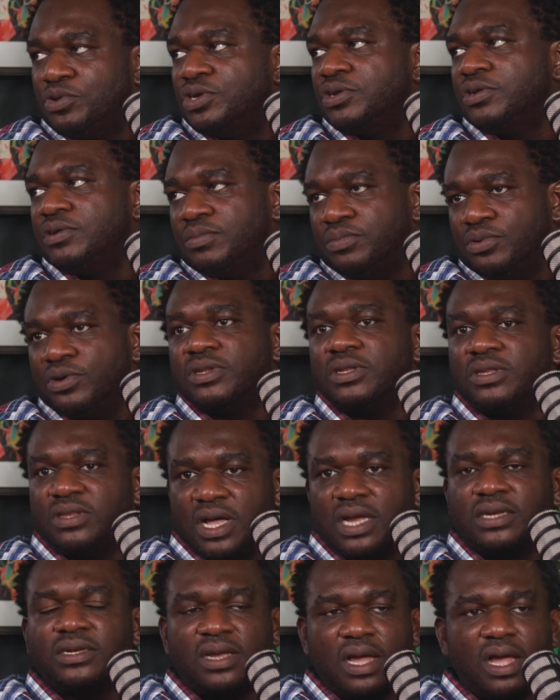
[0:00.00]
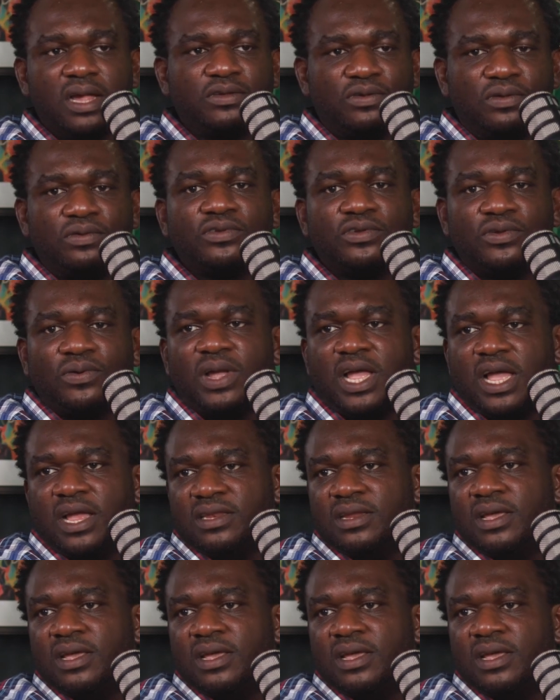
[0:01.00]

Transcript: the emotional burden that she has also.